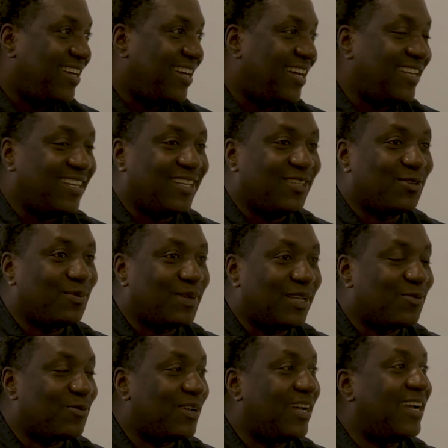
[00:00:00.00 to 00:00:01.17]
And then
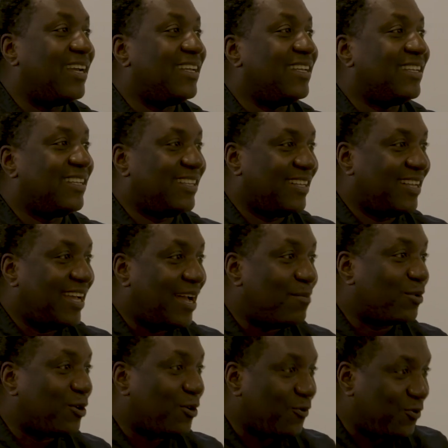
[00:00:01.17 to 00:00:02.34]
sometimes I
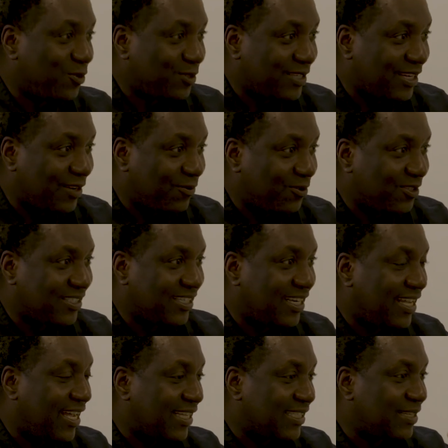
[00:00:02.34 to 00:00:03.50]
am confused at first, then
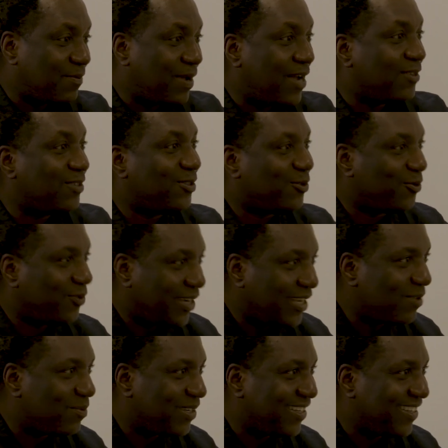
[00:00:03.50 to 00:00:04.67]
I ask them, how did you
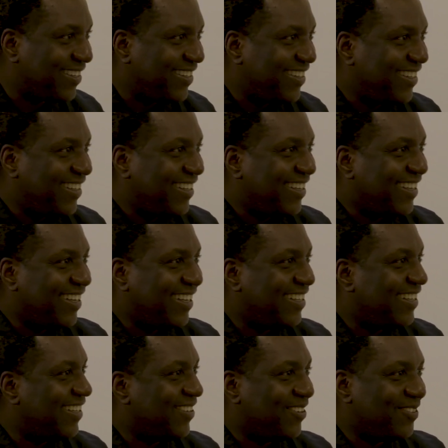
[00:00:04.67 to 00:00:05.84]
find me?
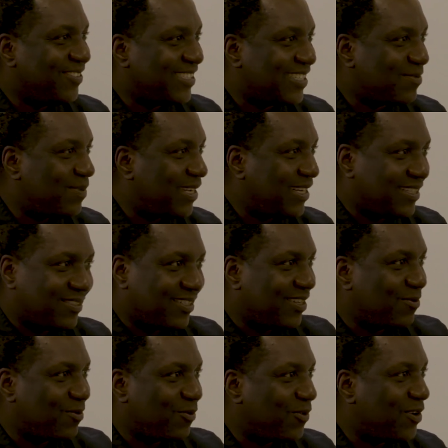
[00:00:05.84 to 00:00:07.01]
And they always smile to say,
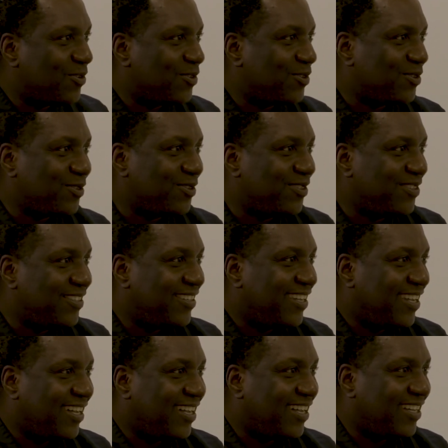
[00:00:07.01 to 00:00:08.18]
we found you
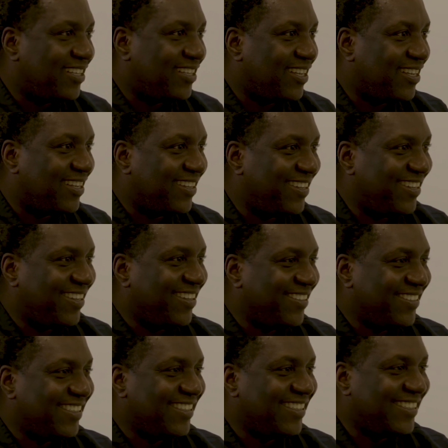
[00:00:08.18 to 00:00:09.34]

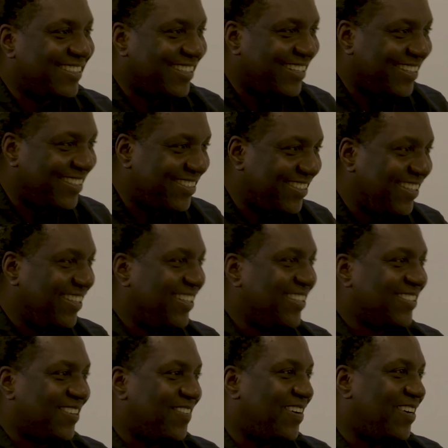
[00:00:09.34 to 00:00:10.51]
on the internet
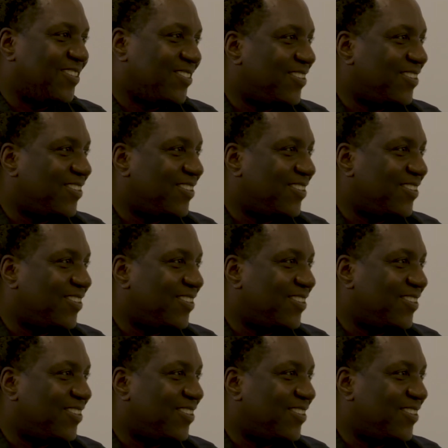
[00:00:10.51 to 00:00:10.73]
somehow.